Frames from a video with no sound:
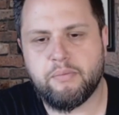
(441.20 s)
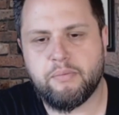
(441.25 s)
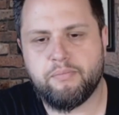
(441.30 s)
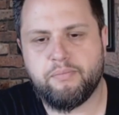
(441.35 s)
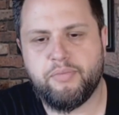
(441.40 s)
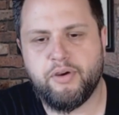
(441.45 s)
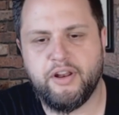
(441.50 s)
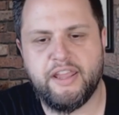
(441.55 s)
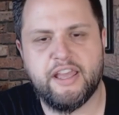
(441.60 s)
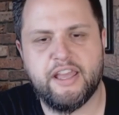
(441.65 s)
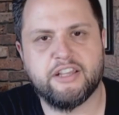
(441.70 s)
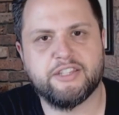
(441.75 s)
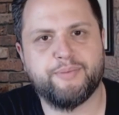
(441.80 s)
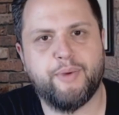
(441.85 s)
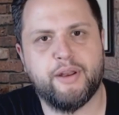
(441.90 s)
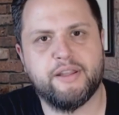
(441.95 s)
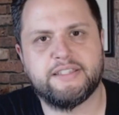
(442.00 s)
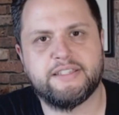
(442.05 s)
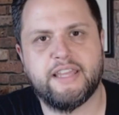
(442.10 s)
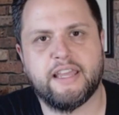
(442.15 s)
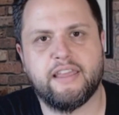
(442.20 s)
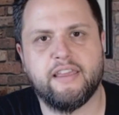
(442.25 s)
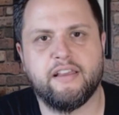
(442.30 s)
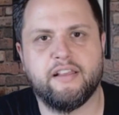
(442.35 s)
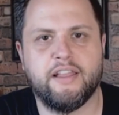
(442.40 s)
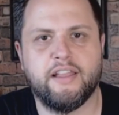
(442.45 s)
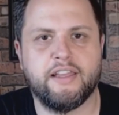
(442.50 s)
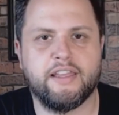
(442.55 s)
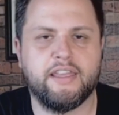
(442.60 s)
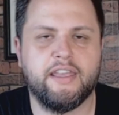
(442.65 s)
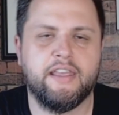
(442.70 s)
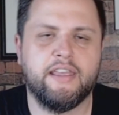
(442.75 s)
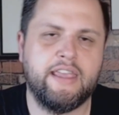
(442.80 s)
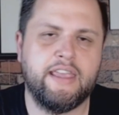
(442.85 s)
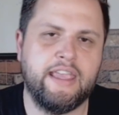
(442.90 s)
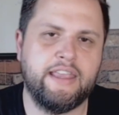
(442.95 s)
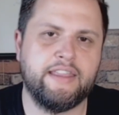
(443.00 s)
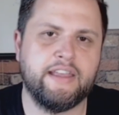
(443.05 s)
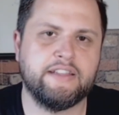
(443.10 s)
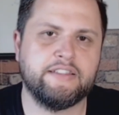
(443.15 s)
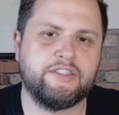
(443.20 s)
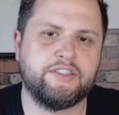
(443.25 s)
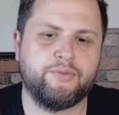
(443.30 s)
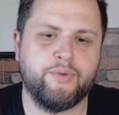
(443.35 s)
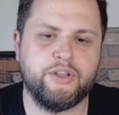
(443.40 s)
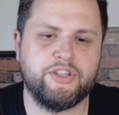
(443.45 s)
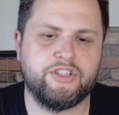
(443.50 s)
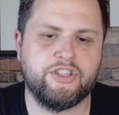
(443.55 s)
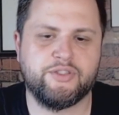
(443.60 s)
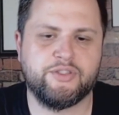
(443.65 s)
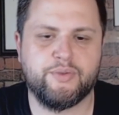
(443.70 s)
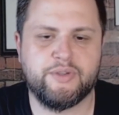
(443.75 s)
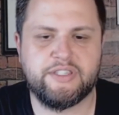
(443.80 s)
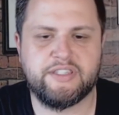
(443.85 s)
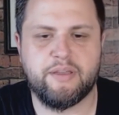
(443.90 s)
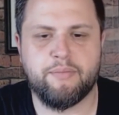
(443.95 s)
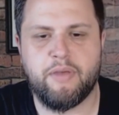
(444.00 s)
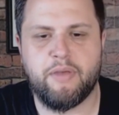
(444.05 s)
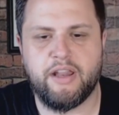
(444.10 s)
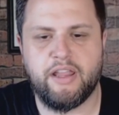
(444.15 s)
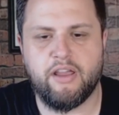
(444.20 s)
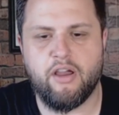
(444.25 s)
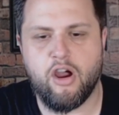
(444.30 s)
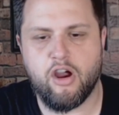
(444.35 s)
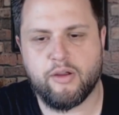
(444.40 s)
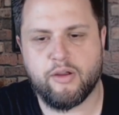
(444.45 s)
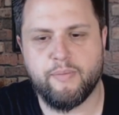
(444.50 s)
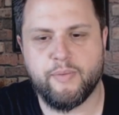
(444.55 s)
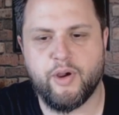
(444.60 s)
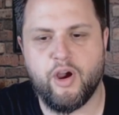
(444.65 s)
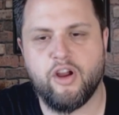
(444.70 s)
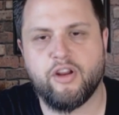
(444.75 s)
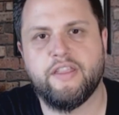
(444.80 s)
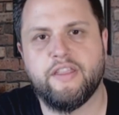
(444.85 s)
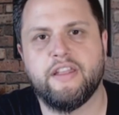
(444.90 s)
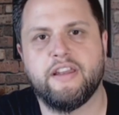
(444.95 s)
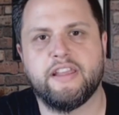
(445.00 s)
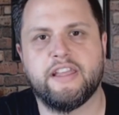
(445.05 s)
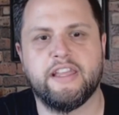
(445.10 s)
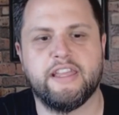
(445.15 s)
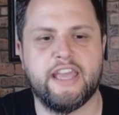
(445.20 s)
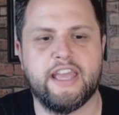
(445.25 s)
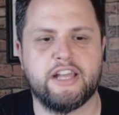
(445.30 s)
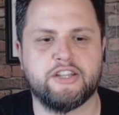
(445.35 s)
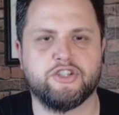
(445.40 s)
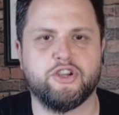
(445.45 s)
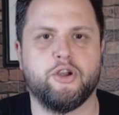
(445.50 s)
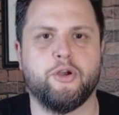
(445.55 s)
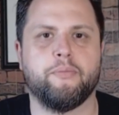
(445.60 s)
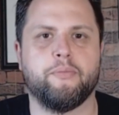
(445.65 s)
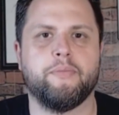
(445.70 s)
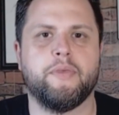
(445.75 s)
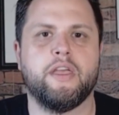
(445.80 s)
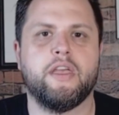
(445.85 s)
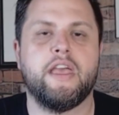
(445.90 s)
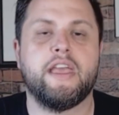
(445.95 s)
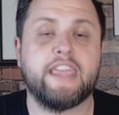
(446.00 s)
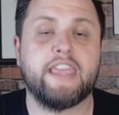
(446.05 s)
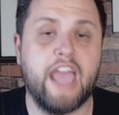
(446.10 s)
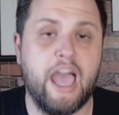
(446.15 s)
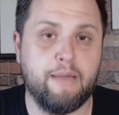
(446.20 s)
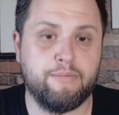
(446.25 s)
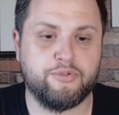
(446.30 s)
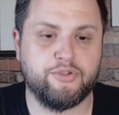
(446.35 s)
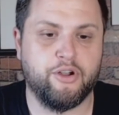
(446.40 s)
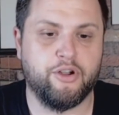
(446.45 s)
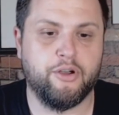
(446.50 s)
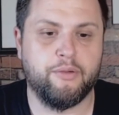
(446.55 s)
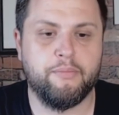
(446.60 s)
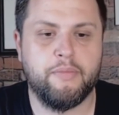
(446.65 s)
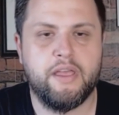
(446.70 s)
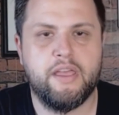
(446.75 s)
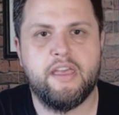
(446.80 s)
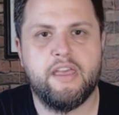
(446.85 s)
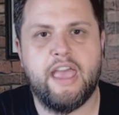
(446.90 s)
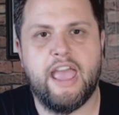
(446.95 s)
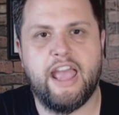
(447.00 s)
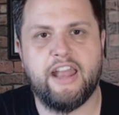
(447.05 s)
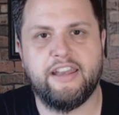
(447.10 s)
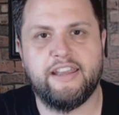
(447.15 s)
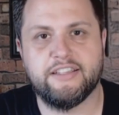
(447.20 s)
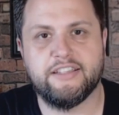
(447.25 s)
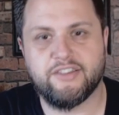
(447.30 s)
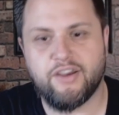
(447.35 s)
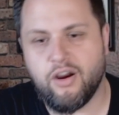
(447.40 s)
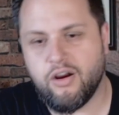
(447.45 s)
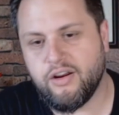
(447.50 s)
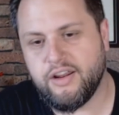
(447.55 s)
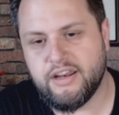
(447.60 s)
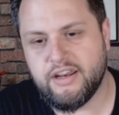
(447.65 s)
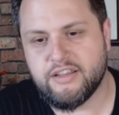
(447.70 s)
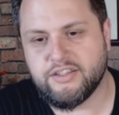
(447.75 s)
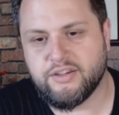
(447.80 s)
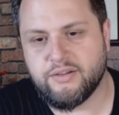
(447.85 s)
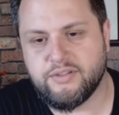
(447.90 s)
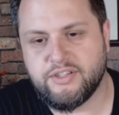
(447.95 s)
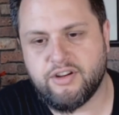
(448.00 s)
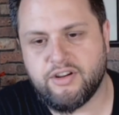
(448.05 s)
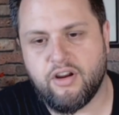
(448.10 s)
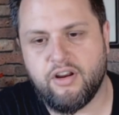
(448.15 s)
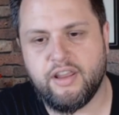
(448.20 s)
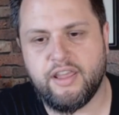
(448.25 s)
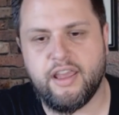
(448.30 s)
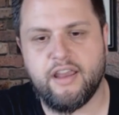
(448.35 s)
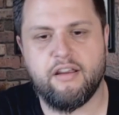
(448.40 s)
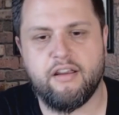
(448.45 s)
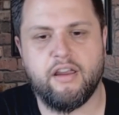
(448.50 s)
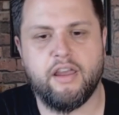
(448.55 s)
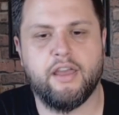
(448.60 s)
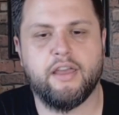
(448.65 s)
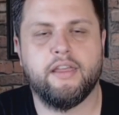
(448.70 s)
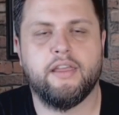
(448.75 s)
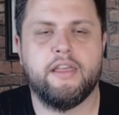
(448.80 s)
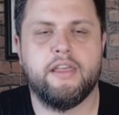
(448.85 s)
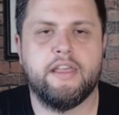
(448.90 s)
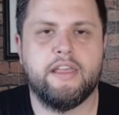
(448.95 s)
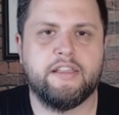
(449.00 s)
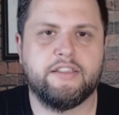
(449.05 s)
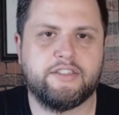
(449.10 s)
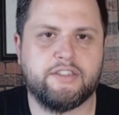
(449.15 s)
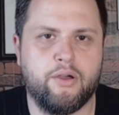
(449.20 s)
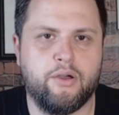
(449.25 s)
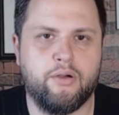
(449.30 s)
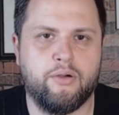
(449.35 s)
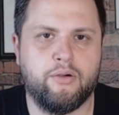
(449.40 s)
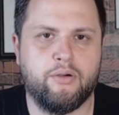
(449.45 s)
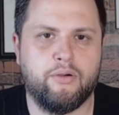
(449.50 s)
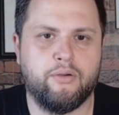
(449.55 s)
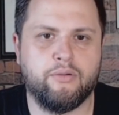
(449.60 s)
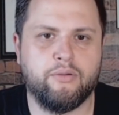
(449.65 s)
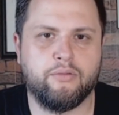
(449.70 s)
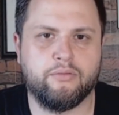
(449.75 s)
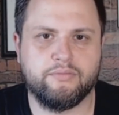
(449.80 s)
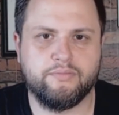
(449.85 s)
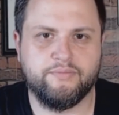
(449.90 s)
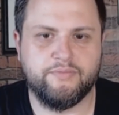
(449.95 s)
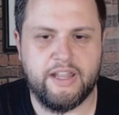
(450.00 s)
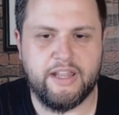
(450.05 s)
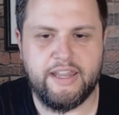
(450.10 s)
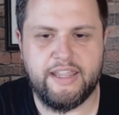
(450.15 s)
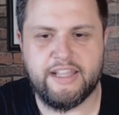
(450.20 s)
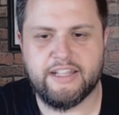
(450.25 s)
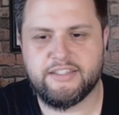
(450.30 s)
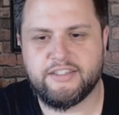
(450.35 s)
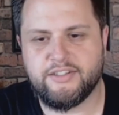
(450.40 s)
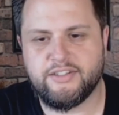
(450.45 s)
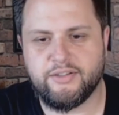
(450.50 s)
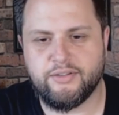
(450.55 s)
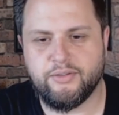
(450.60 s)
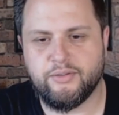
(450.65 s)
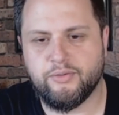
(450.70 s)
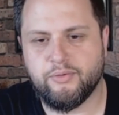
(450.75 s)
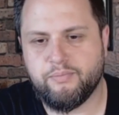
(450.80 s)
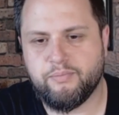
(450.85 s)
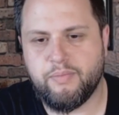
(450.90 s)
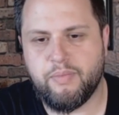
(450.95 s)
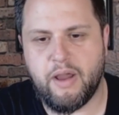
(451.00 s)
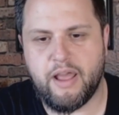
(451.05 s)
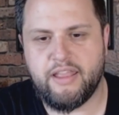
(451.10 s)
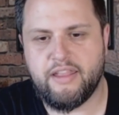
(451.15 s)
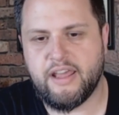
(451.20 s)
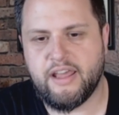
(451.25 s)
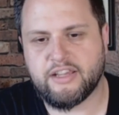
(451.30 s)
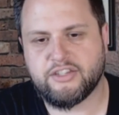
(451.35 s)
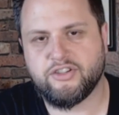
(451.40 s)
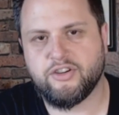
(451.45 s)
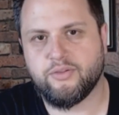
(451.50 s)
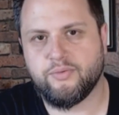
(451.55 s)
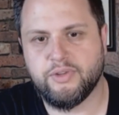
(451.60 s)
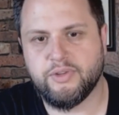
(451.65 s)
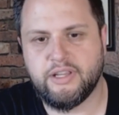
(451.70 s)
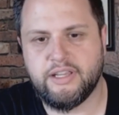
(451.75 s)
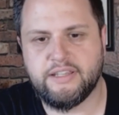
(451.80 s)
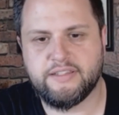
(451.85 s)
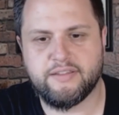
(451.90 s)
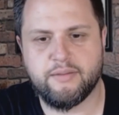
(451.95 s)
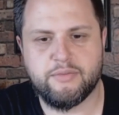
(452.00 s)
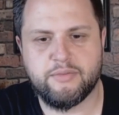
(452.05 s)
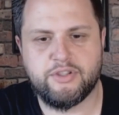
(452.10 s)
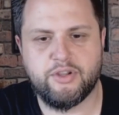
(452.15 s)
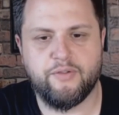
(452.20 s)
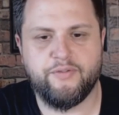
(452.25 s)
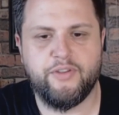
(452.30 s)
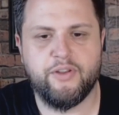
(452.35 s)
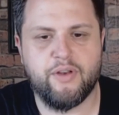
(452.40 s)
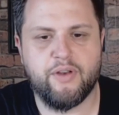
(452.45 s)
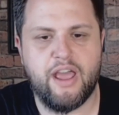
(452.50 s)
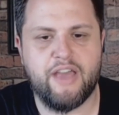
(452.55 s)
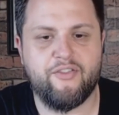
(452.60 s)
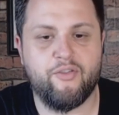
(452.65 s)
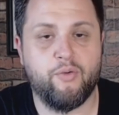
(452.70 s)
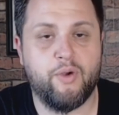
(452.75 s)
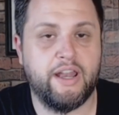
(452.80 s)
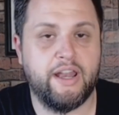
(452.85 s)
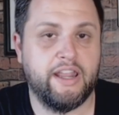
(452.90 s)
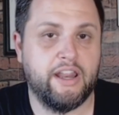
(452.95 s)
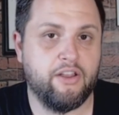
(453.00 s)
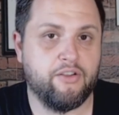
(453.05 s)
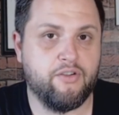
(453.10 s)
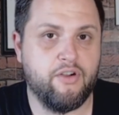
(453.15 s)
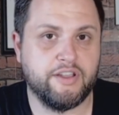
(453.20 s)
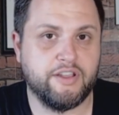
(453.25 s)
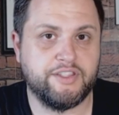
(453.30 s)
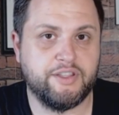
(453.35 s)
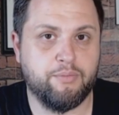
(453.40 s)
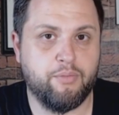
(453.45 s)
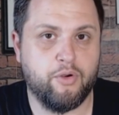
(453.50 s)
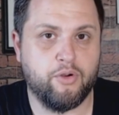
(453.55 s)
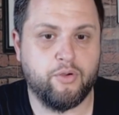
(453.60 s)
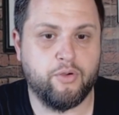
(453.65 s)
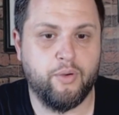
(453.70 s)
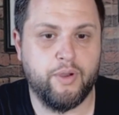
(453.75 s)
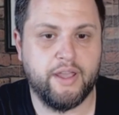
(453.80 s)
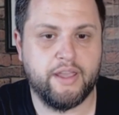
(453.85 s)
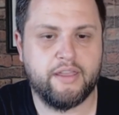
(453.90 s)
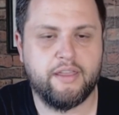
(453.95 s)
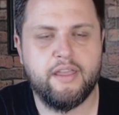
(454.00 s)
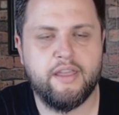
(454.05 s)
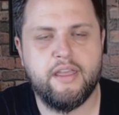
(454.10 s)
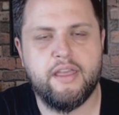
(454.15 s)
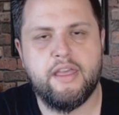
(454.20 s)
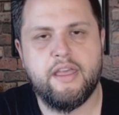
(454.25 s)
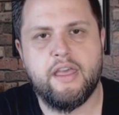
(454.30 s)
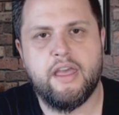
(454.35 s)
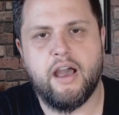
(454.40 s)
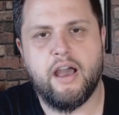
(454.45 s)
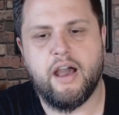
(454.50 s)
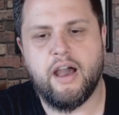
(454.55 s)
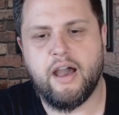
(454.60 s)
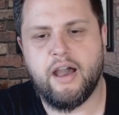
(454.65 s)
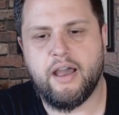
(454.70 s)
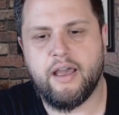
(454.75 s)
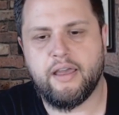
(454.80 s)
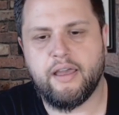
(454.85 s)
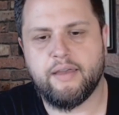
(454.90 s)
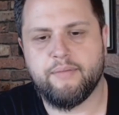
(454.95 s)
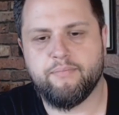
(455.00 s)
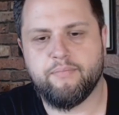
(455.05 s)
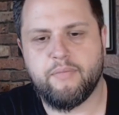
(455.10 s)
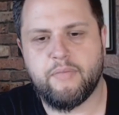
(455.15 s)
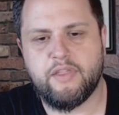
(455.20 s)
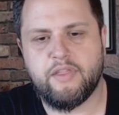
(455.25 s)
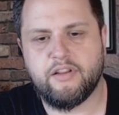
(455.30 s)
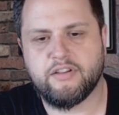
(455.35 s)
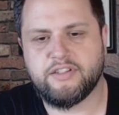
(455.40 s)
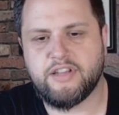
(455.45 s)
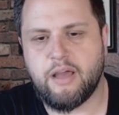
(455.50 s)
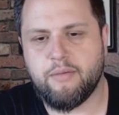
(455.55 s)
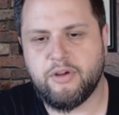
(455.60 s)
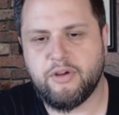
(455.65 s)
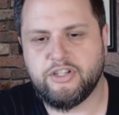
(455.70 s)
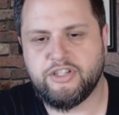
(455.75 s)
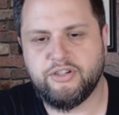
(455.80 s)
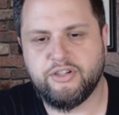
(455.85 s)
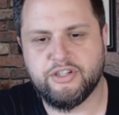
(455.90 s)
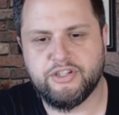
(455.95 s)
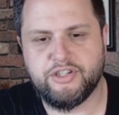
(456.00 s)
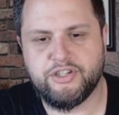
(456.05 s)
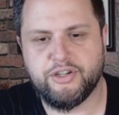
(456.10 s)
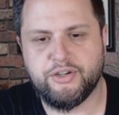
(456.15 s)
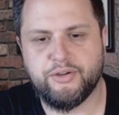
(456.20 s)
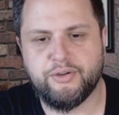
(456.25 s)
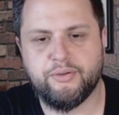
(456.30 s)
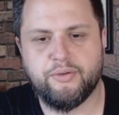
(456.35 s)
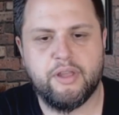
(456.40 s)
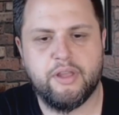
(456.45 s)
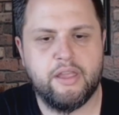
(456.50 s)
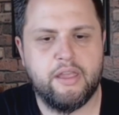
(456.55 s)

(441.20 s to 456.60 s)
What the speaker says: putting Hellspawn in the second click. He then switches with somebody, Arkham Guard, and then can capture him, and he's already in his own starting area, so then he gets to, by the next turn, release him. So if you don't have a way to get across the board quick, there's not much you can do.